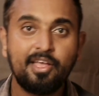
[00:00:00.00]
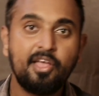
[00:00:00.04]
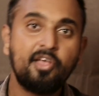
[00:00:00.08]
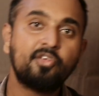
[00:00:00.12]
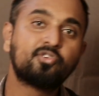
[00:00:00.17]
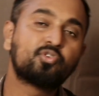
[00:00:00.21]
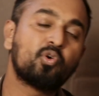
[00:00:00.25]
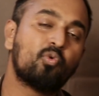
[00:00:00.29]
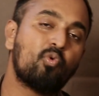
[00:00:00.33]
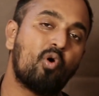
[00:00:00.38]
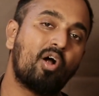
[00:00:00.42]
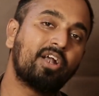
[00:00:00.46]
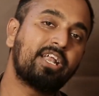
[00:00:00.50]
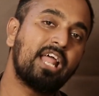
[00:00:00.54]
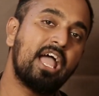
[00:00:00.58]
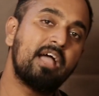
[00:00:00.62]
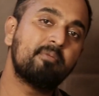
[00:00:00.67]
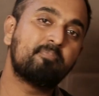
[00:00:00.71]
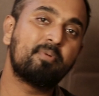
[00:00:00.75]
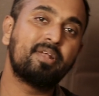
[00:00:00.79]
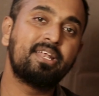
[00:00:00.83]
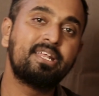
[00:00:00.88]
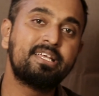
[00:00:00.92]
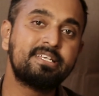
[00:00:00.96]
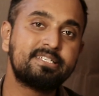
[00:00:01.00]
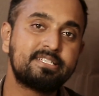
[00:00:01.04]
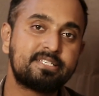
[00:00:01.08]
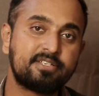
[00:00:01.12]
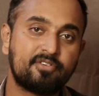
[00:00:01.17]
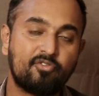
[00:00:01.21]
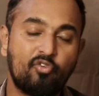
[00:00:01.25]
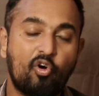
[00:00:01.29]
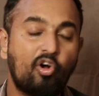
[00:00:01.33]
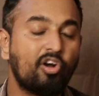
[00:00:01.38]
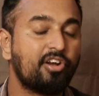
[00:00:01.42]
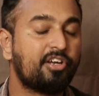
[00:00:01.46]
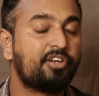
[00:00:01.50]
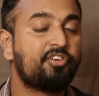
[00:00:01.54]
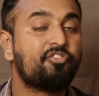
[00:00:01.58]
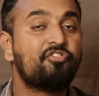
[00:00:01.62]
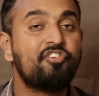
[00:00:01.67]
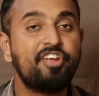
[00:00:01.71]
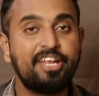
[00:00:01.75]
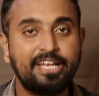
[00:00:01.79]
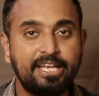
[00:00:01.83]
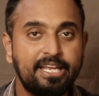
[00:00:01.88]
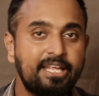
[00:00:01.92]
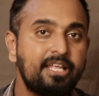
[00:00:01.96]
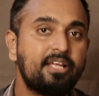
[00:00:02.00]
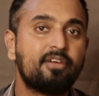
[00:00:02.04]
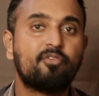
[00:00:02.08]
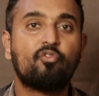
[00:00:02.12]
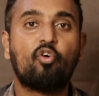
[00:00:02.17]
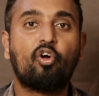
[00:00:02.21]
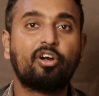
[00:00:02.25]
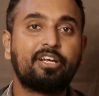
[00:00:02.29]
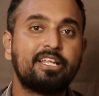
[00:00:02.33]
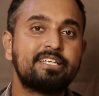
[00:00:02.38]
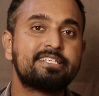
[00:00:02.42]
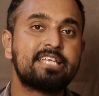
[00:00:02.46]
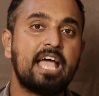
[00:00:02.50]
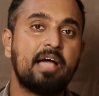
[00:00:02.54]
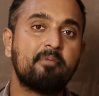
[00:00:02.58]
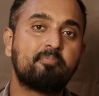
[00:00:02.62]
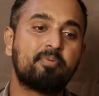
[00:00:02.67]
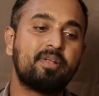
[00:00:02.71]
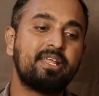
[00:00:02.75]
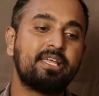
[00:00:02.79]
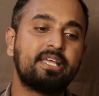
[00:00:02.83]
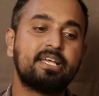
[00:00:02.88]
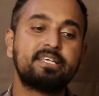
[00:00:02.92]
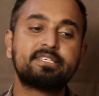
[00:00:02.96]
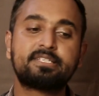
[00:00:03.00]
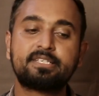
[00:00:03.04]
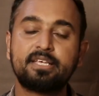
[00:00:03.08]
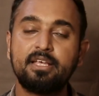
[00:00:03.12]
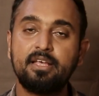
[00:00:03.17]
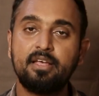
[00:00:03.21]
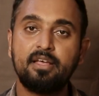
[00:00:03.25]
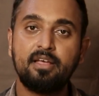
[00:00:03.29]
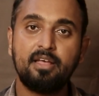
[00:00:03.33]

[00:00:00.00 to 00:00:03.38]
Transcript: So what is happening is